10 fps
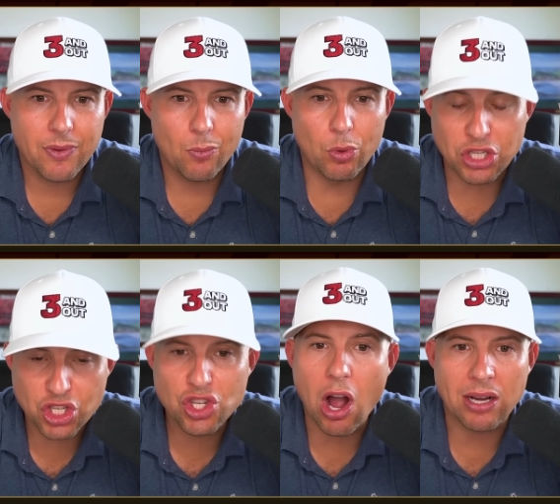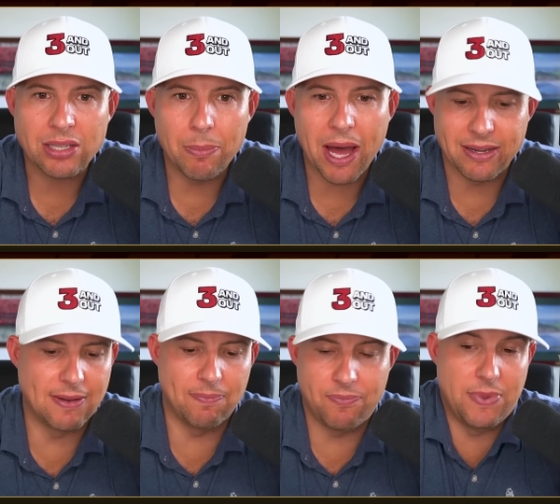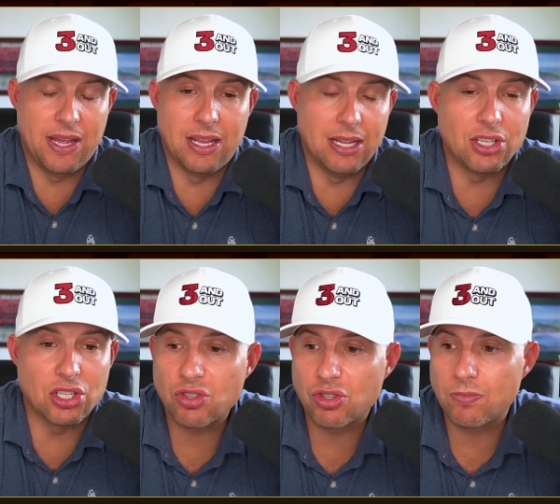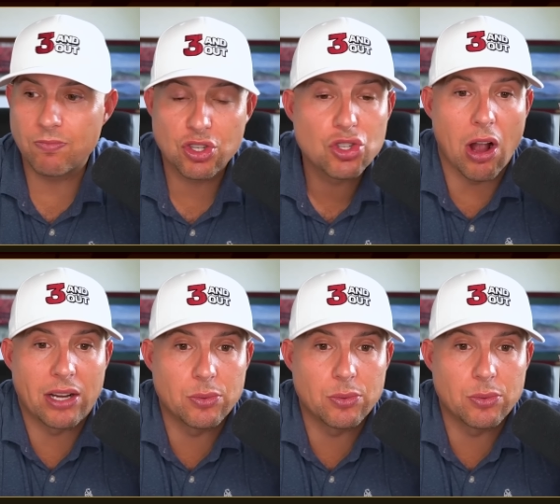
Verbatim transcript: which sucks. I'm not. It, it just sucks.